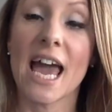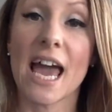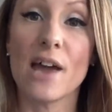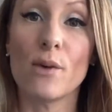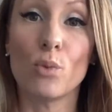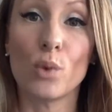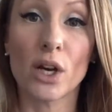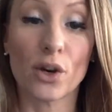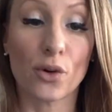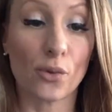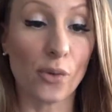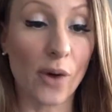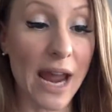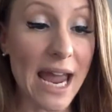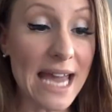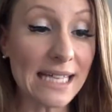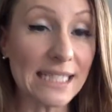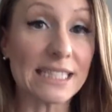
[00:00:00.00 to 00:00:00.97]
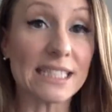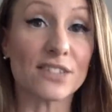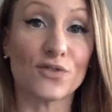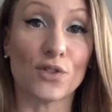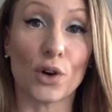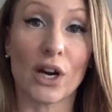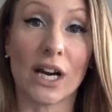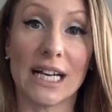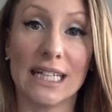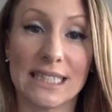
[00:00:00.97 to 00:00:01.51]
And what gray is
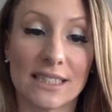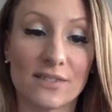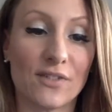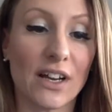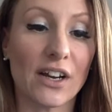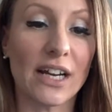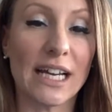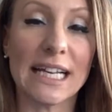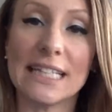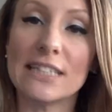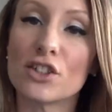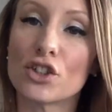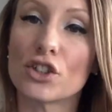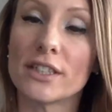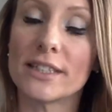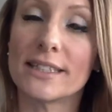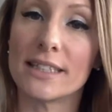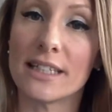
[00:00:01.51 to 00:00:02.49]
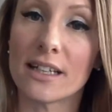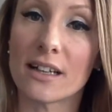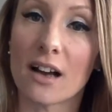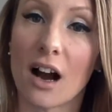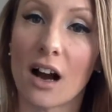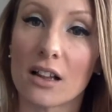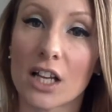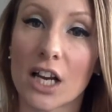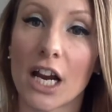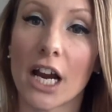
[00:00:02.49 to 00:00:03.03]
for is a very interesting
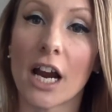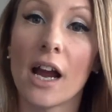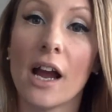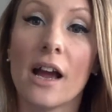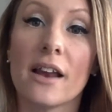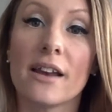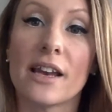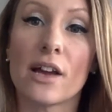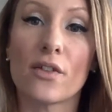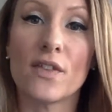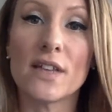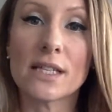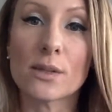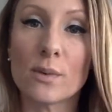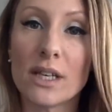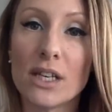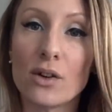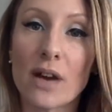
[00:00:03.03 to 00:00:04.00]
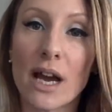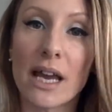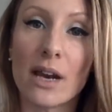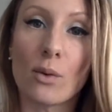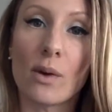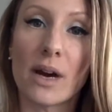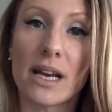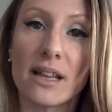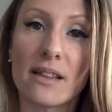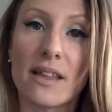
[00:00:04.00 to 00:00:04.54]
color. Now this one you kind of
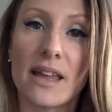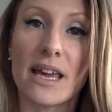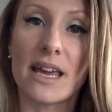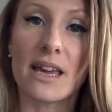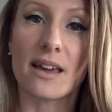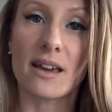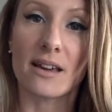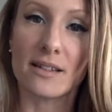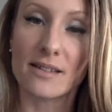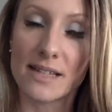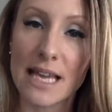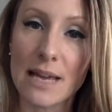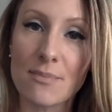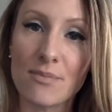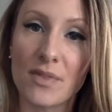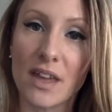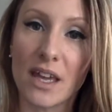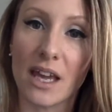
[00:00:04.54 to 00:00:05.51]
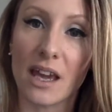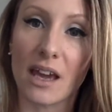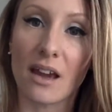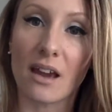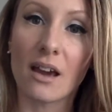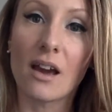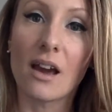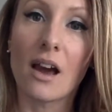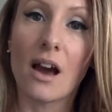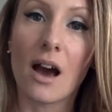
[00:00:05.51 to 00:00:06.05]
want to like, same
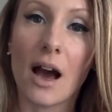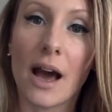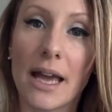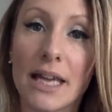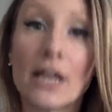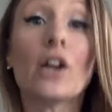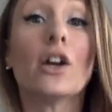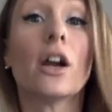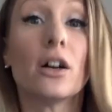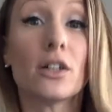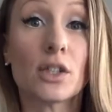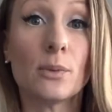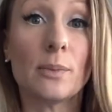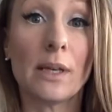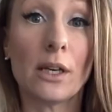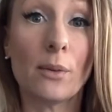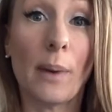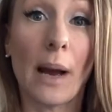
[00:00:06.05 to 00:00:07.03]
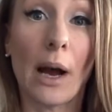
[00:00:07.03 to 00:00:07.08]
thing. It could also be your